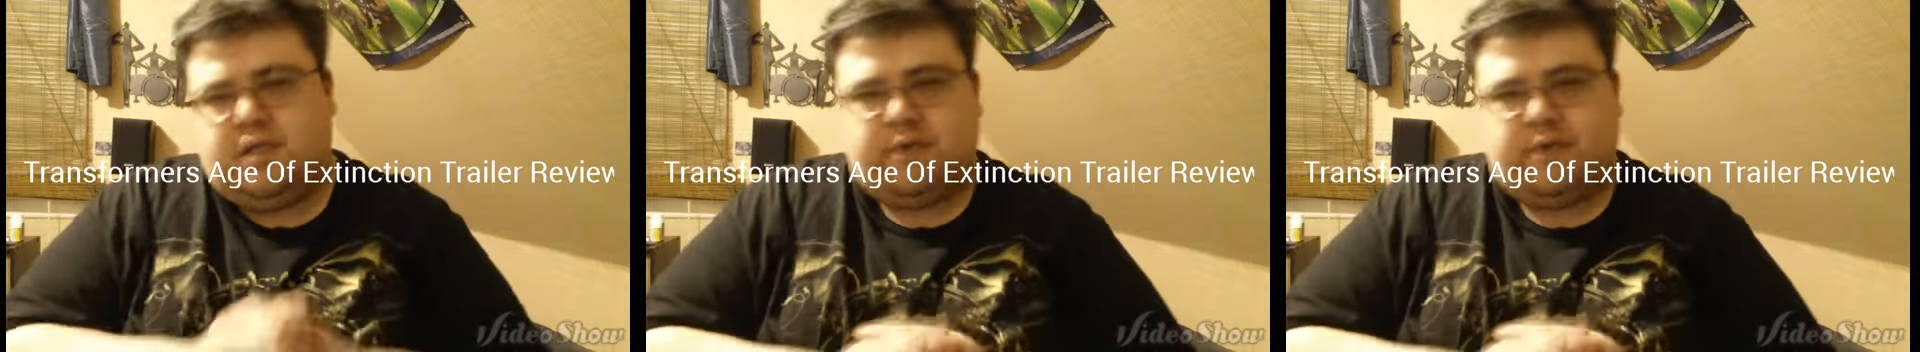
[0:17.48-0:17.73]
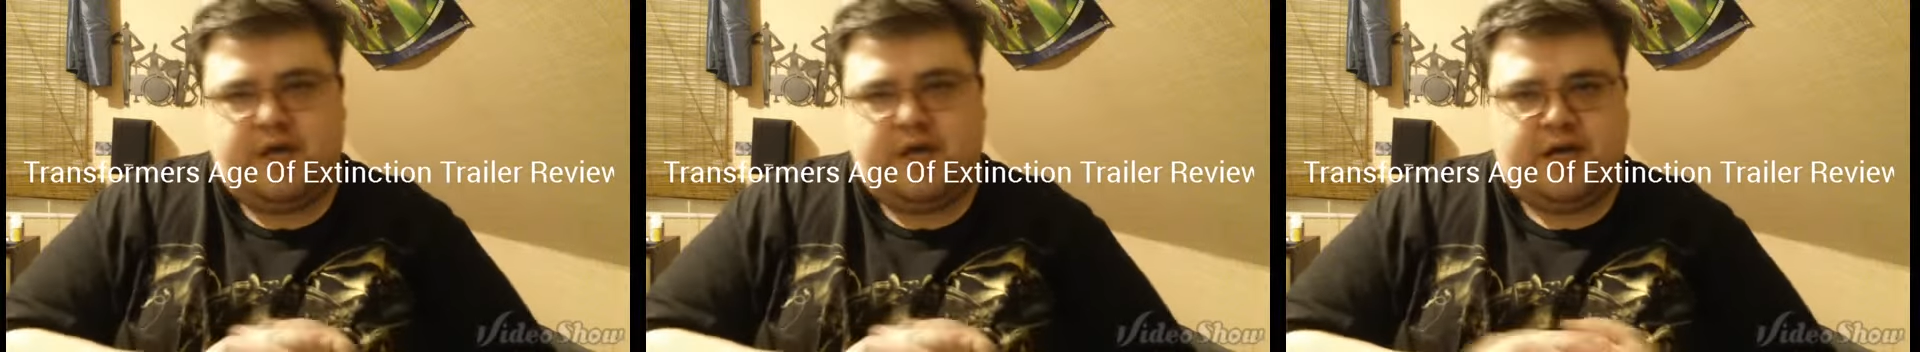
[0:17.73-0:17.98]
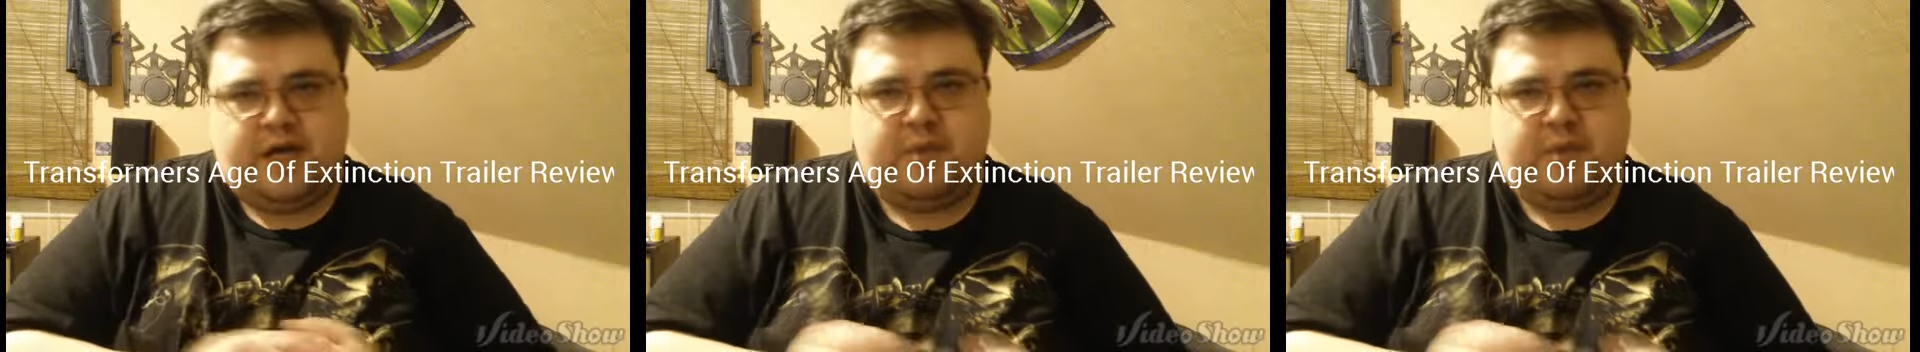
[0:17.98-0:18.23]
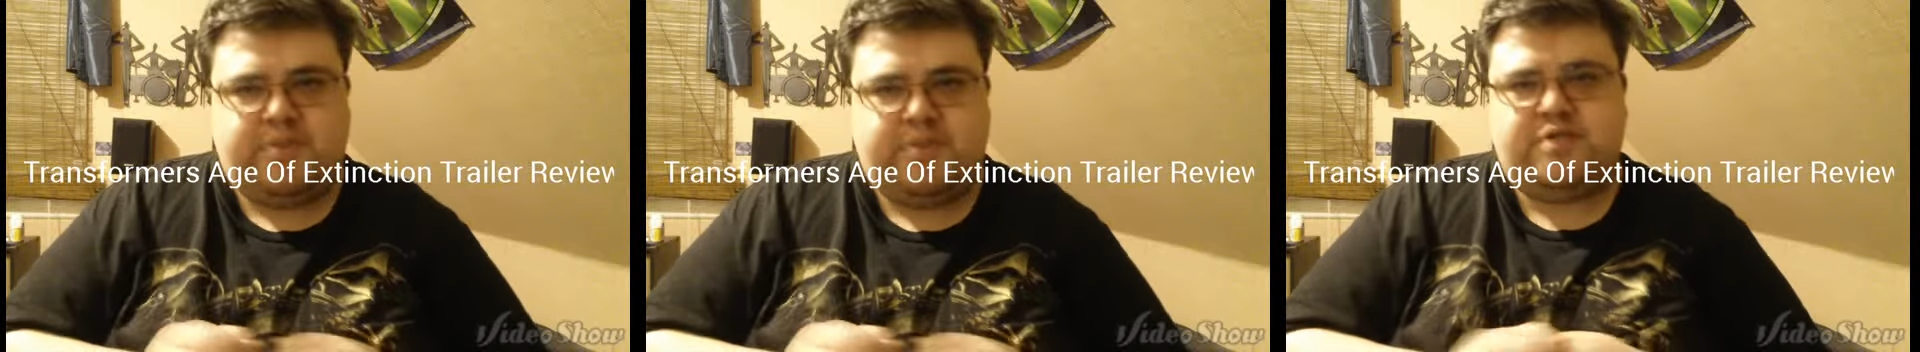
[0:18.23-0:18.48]
but
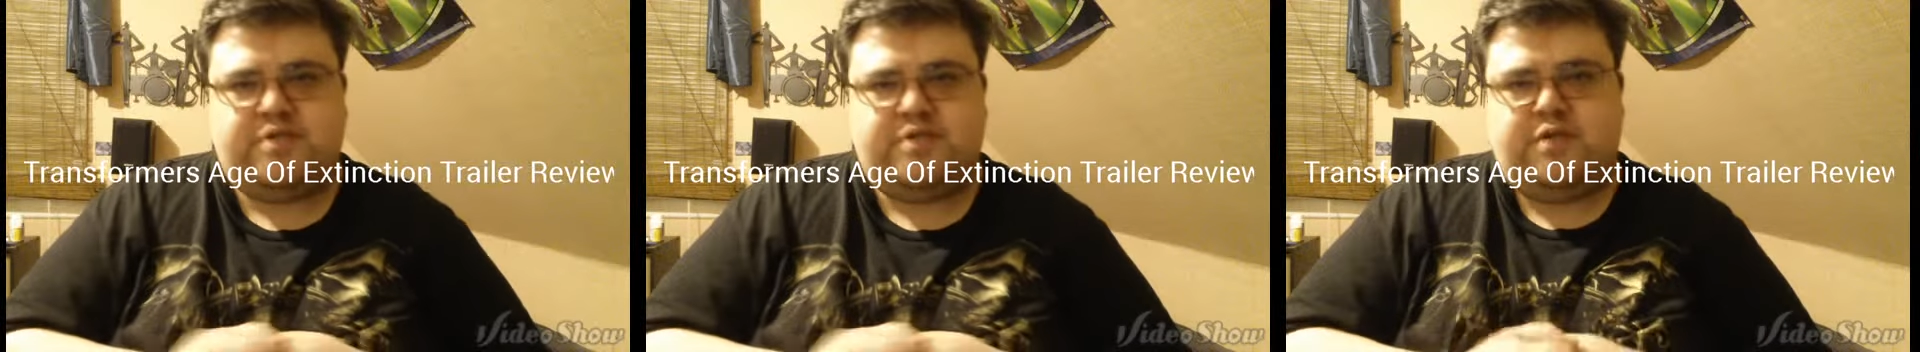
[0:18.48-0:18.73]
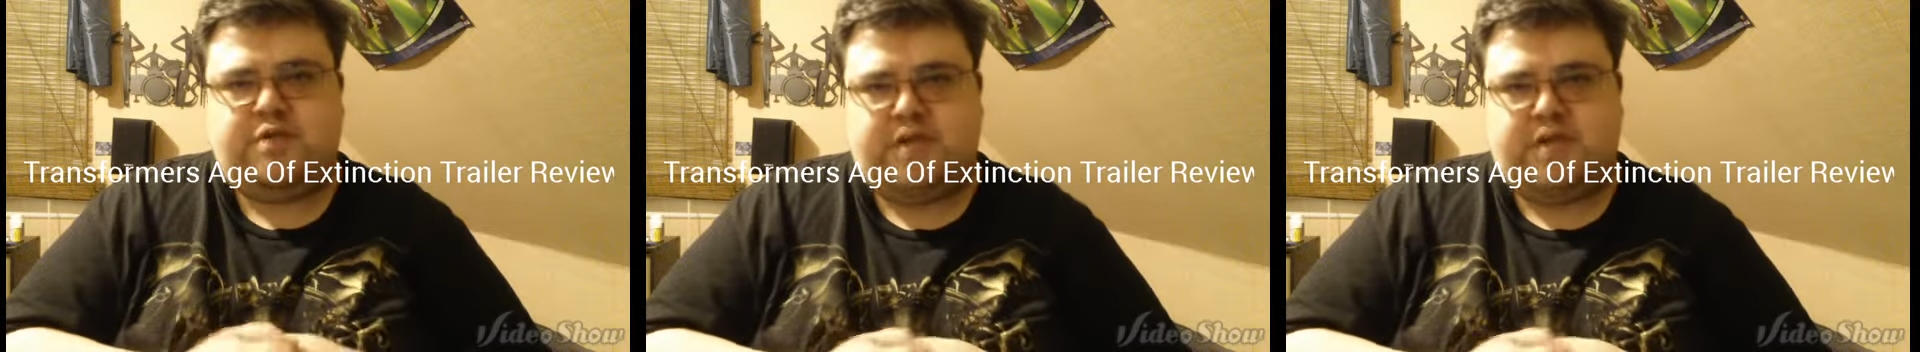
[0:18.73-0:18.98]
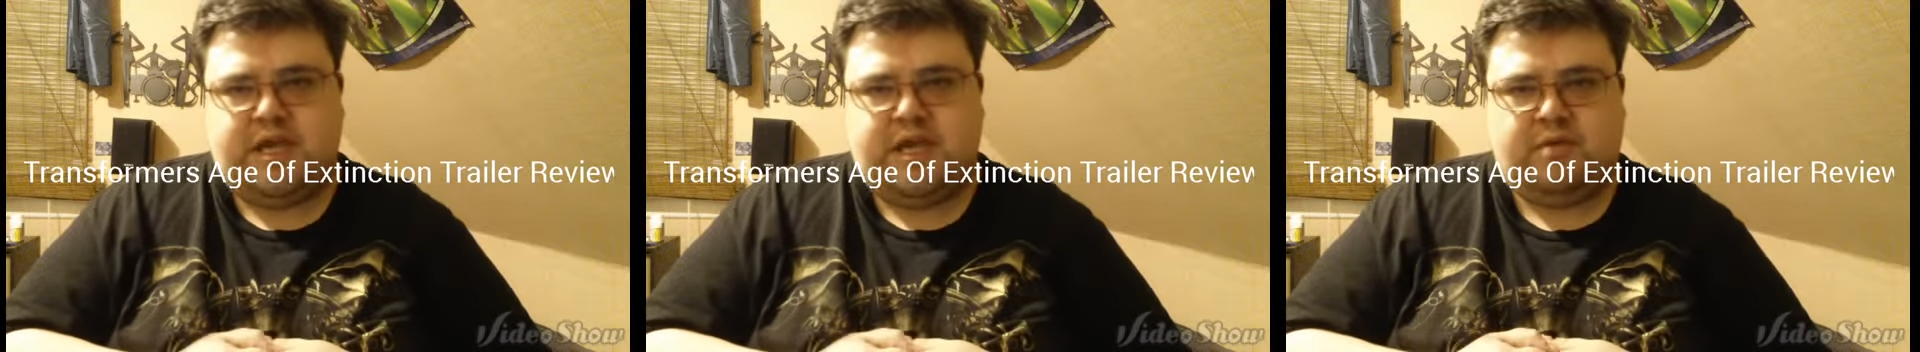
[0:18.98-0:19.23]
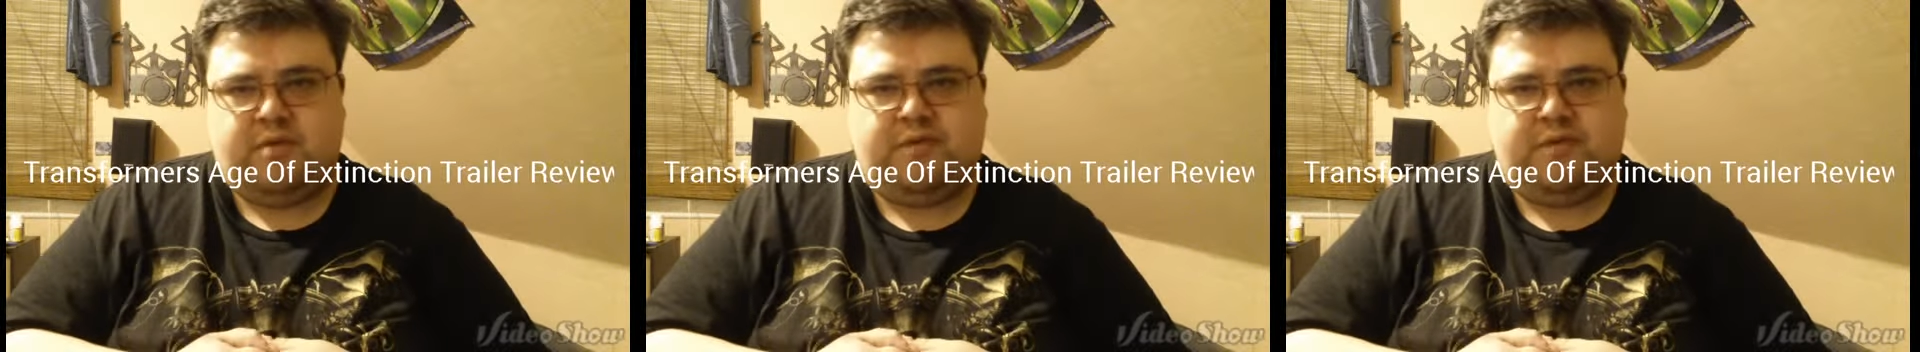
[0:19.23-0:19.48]
I'm going to be doing
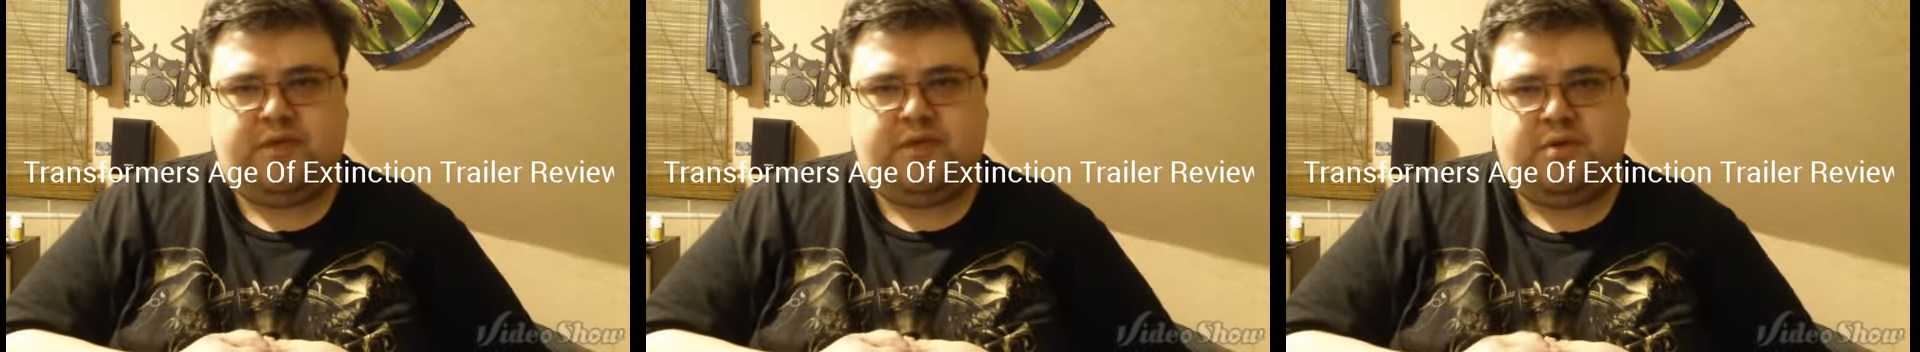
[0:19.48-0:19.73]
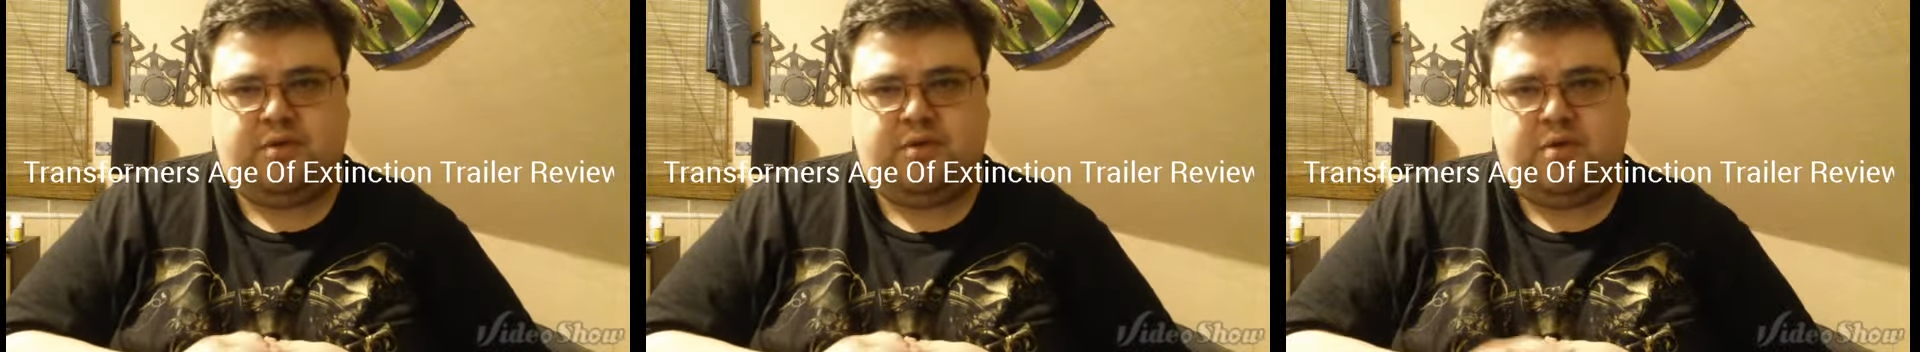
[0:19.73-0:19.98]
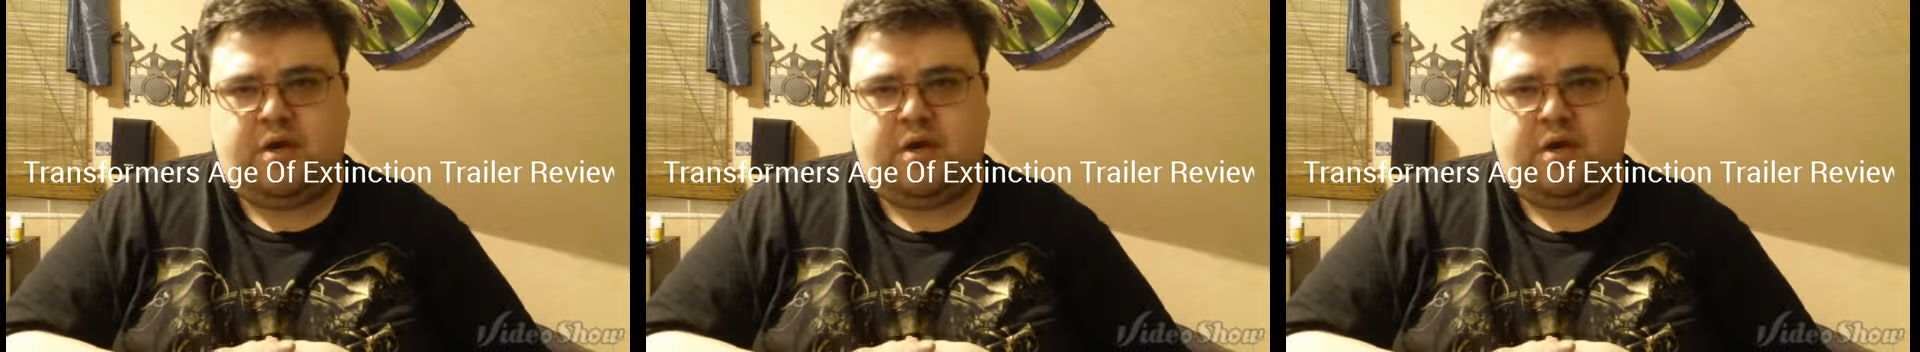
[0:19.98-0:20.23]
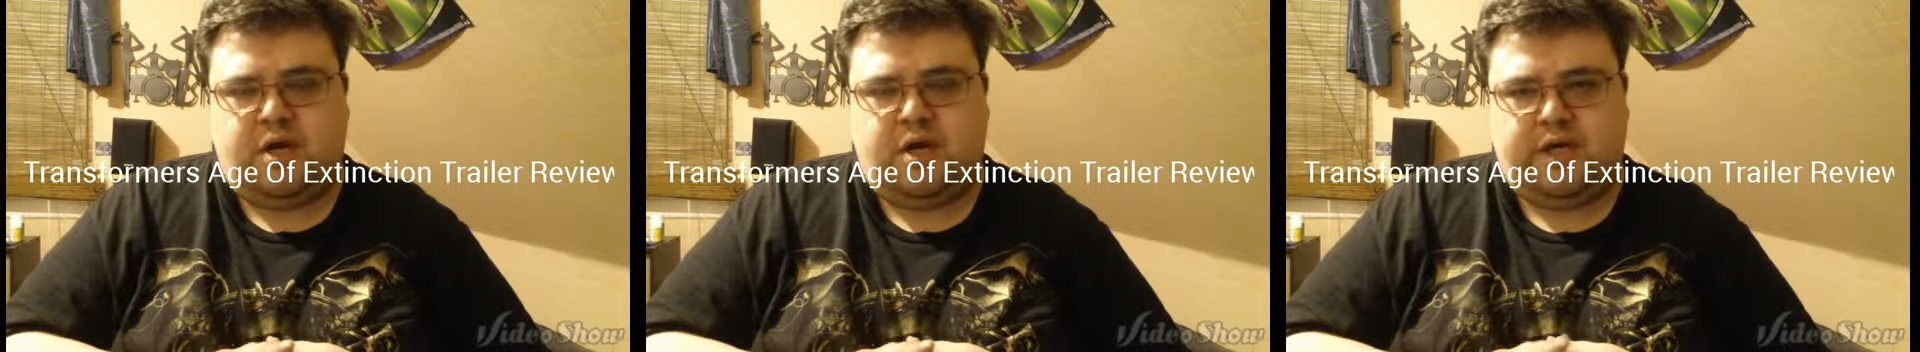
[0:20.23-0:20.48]
a review
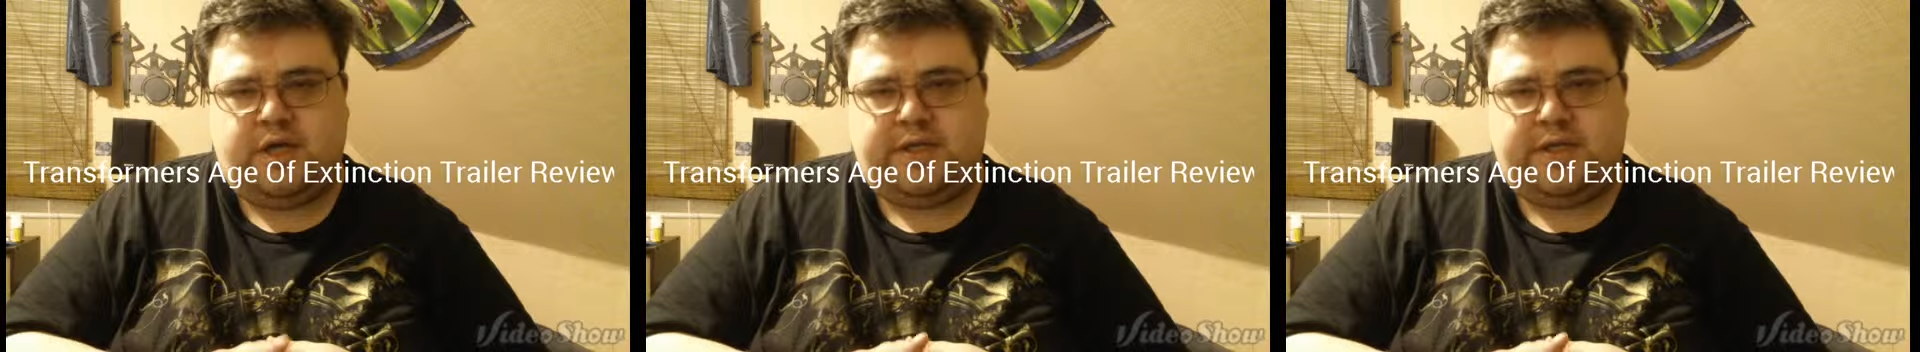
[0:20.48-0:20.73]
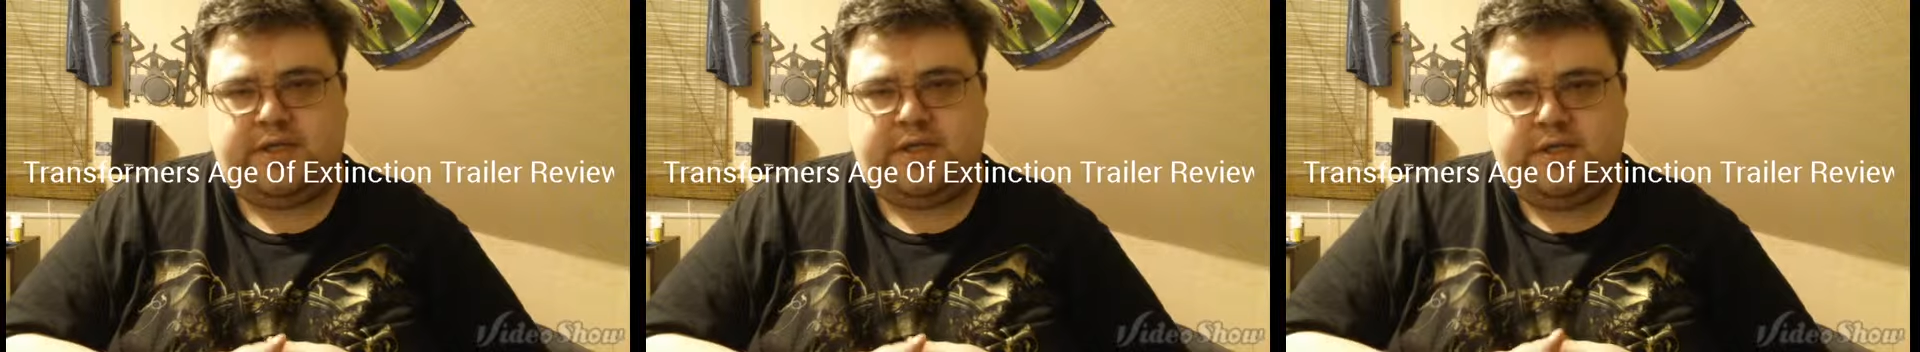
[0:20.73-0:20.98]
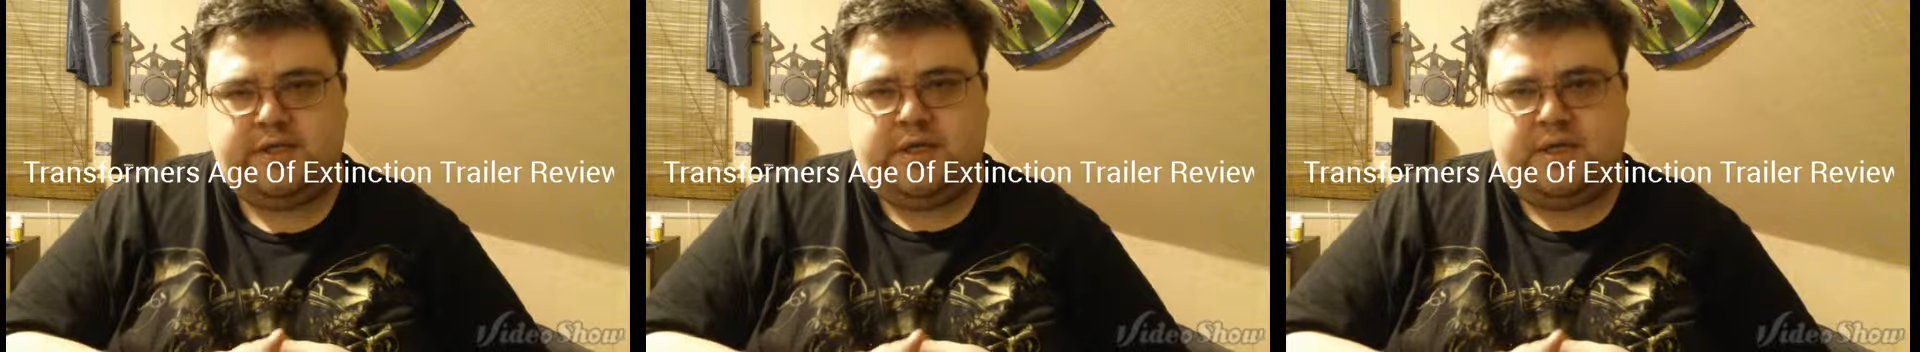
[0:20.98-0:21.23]
on